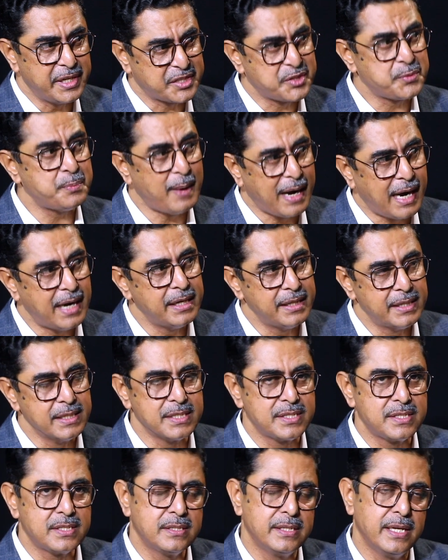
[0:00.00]
expand
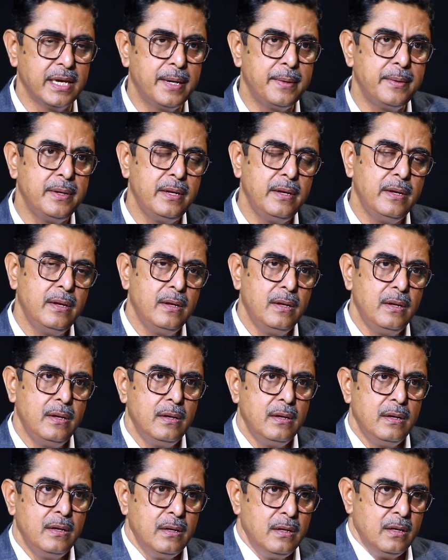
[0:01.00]
this. Yeah.
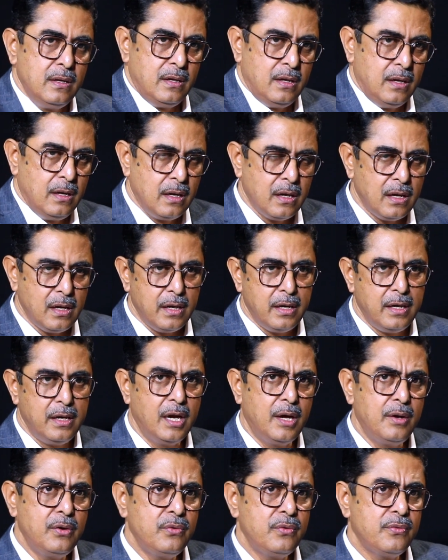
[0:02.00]

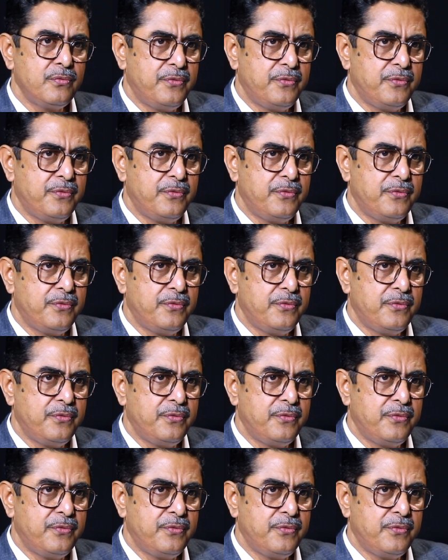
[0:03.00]
Now,